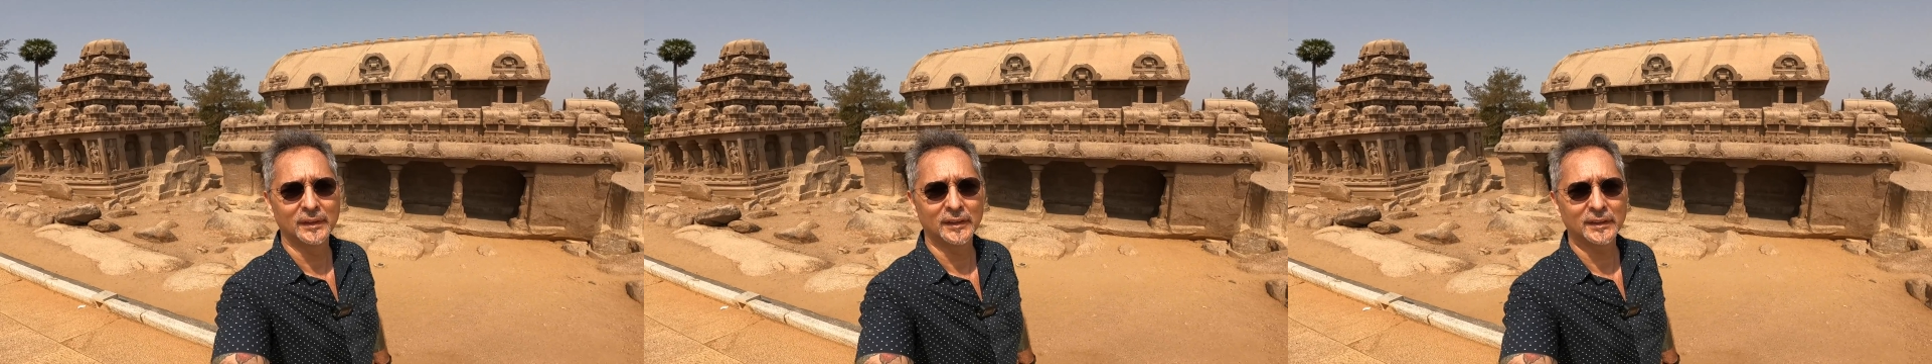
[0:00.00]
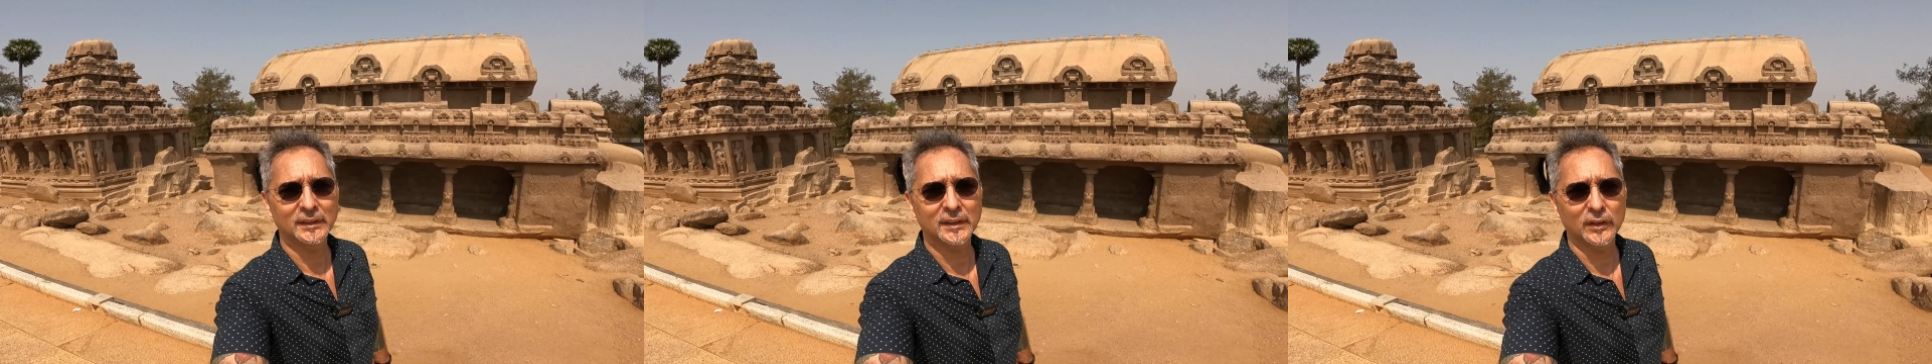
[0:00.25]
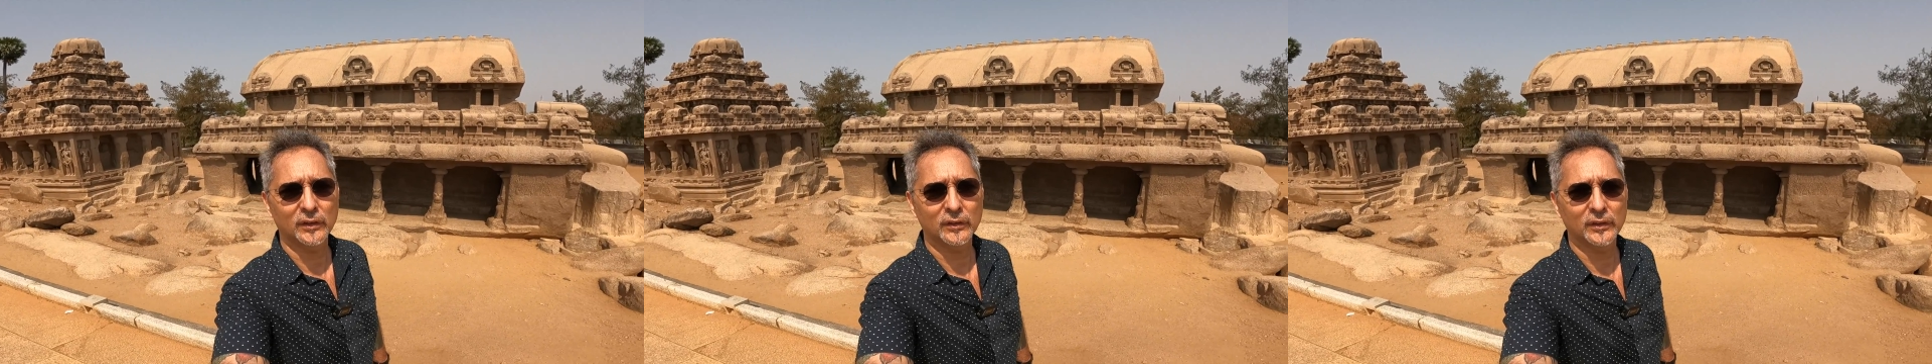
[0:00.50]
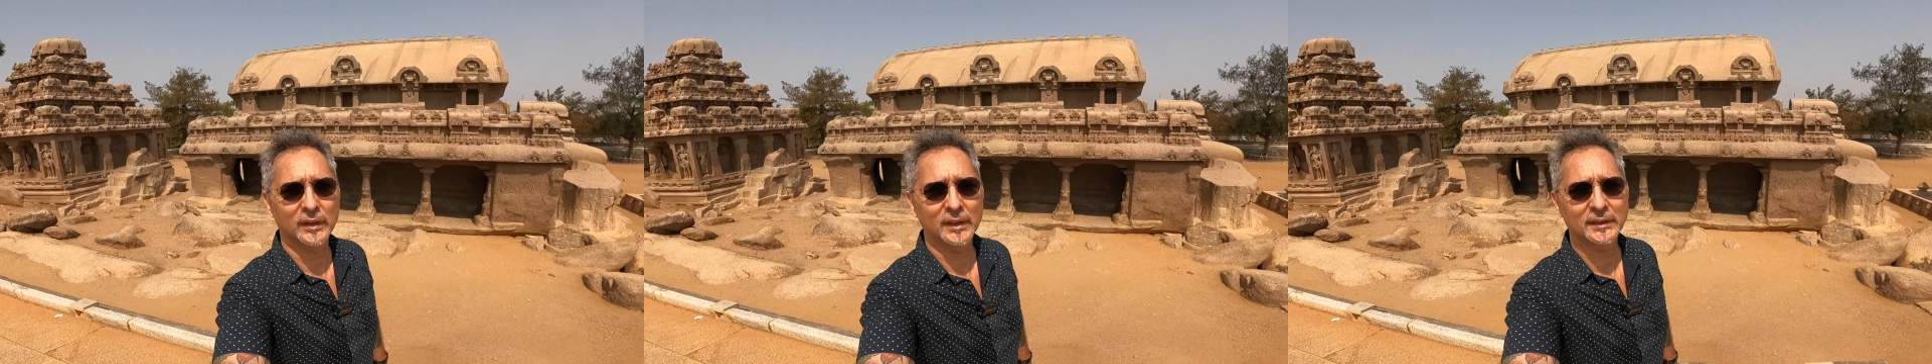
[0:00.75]

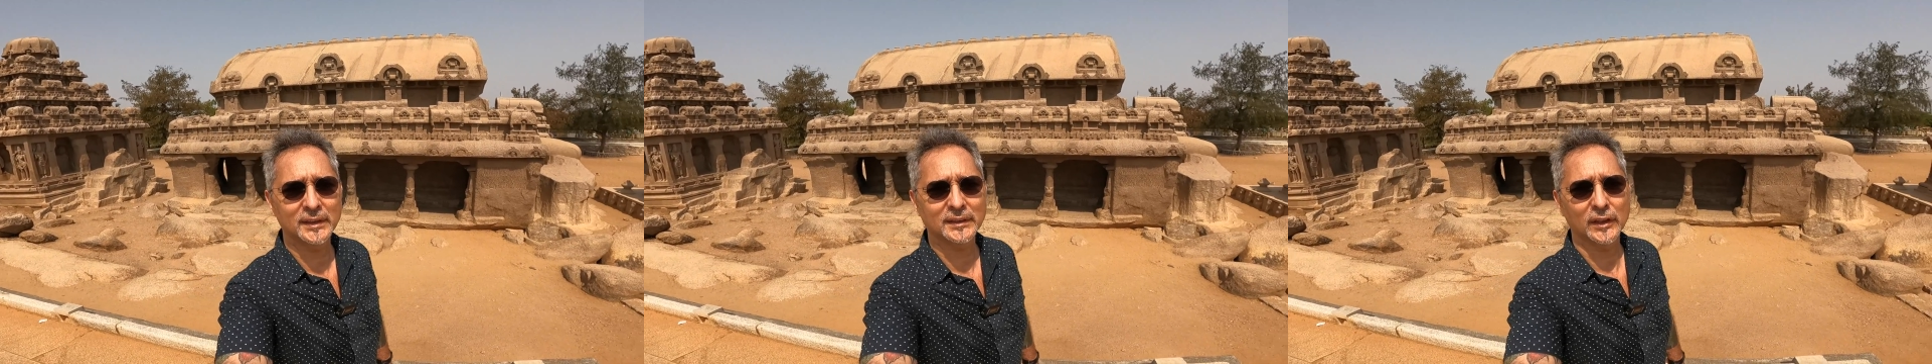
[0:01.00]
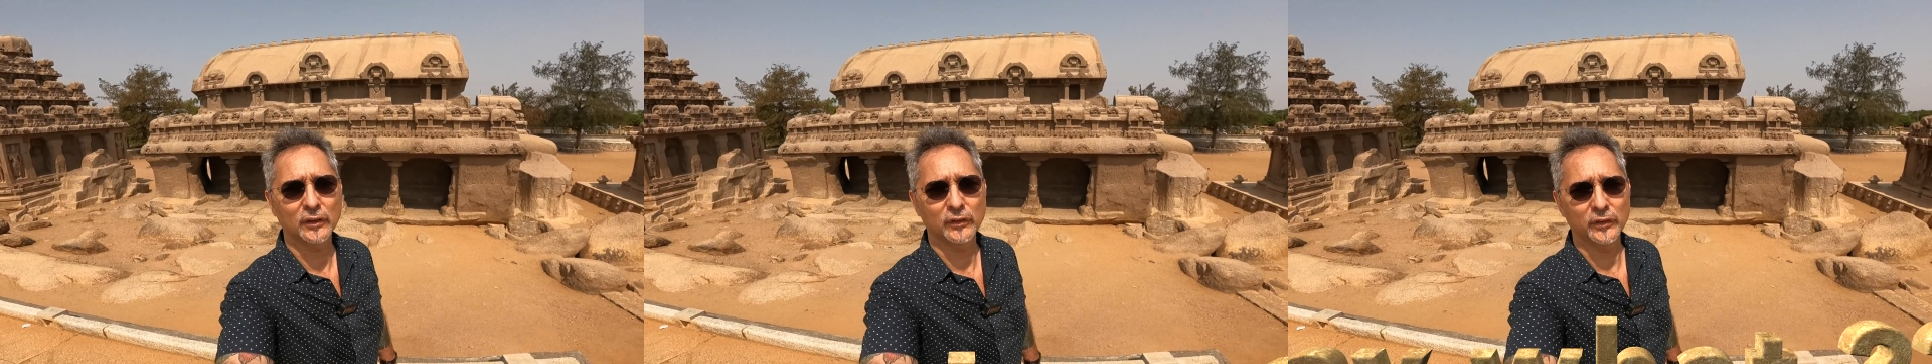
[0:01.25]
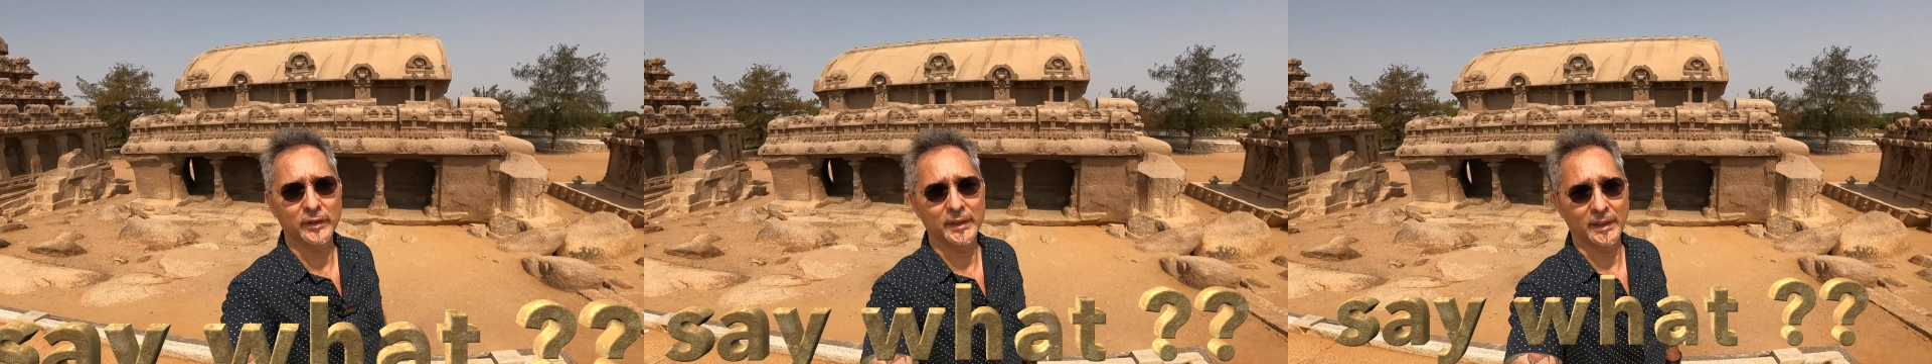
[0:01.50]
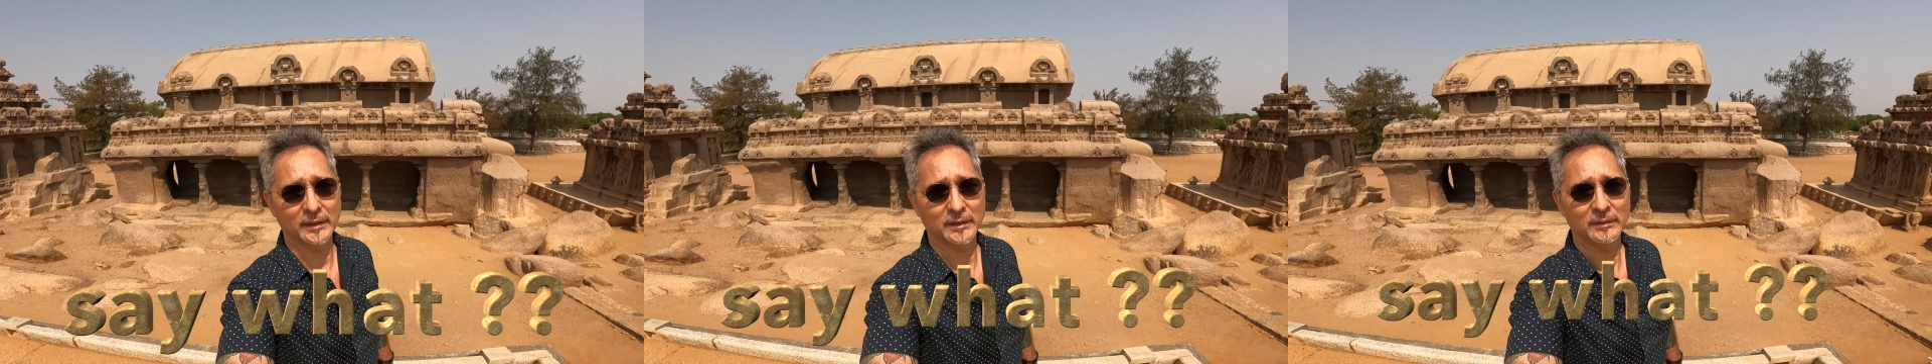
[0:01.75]
to
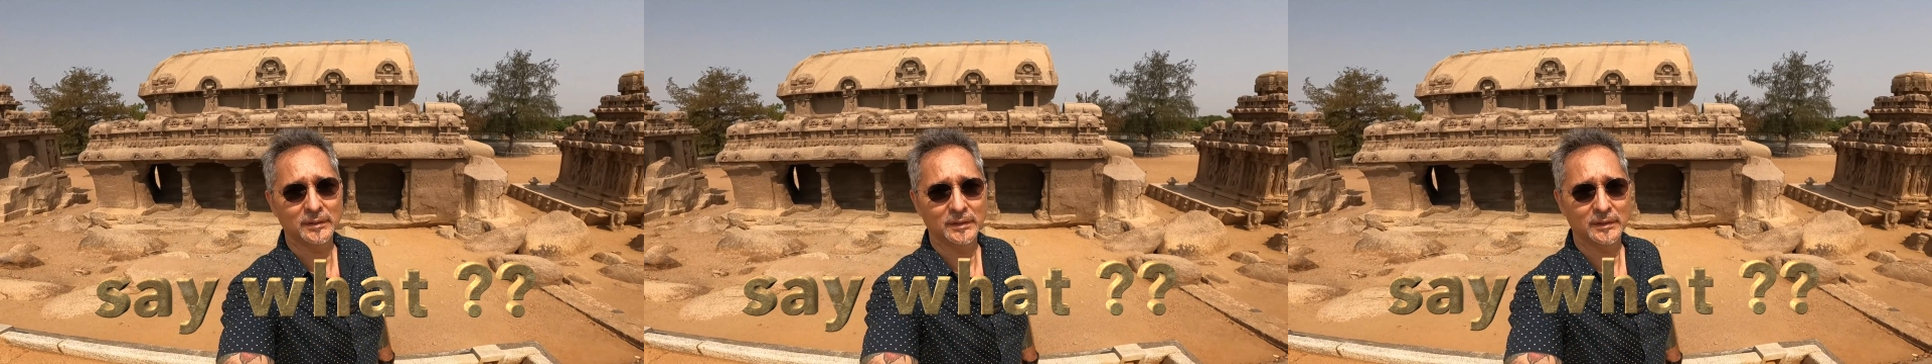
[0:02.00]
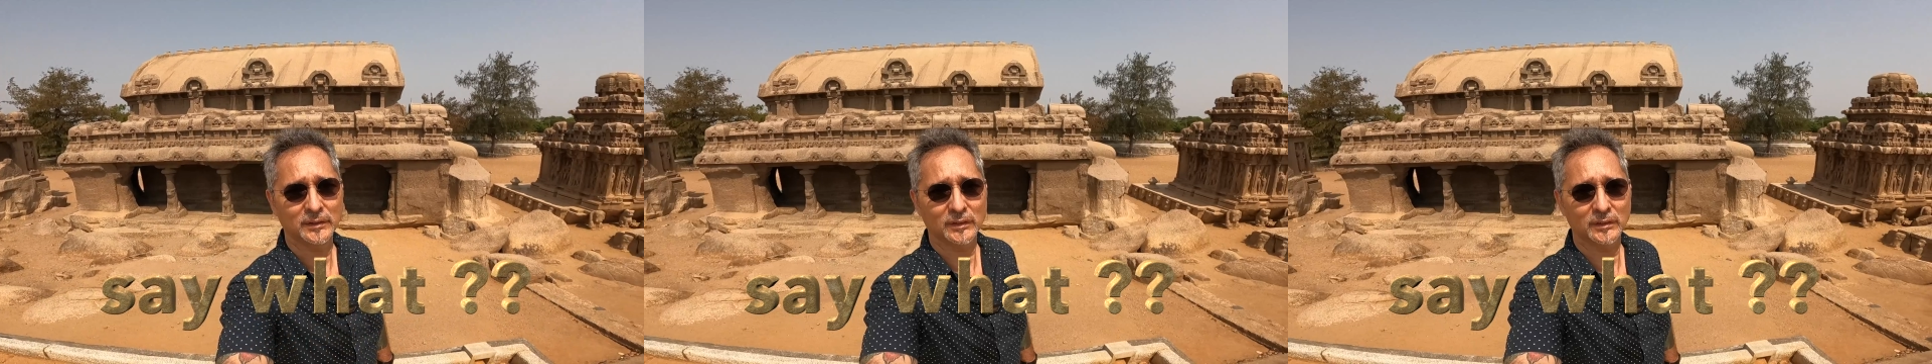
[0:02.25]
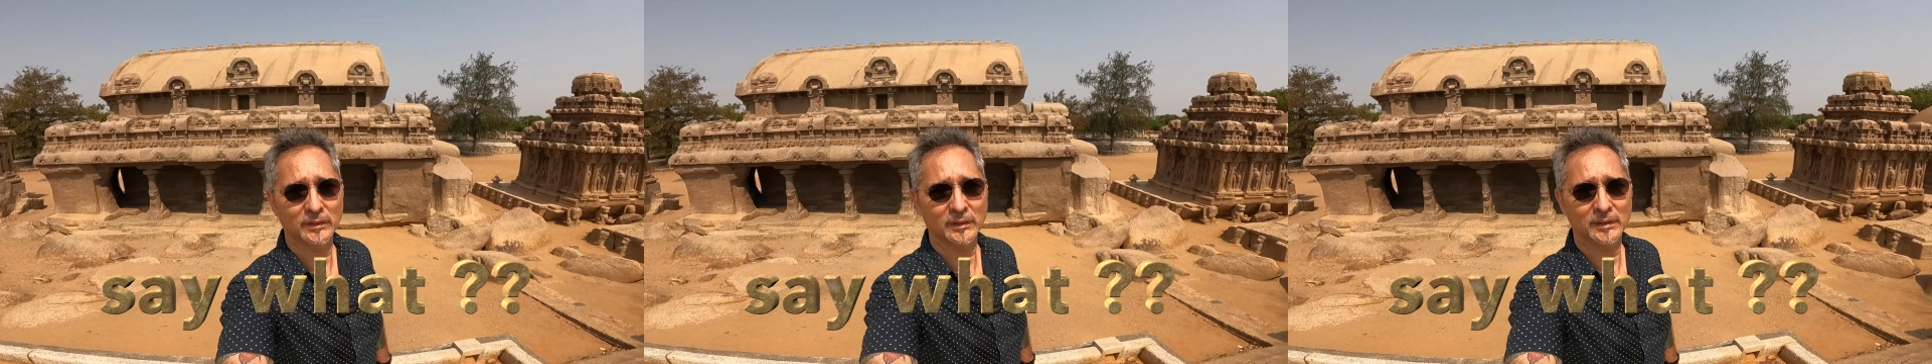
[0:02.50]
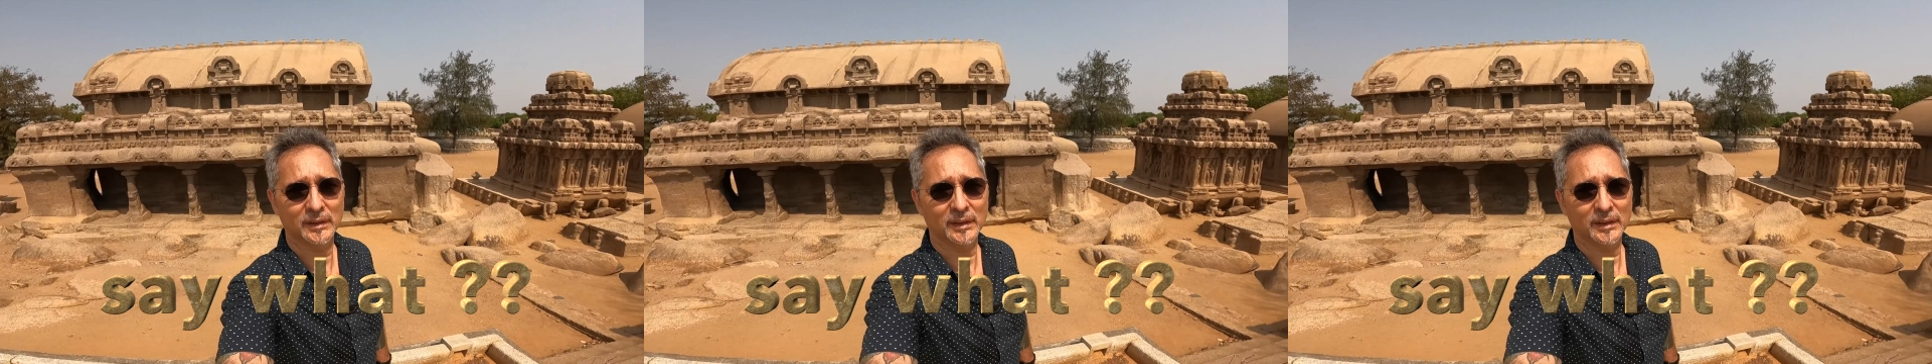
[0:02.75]
638. So it took,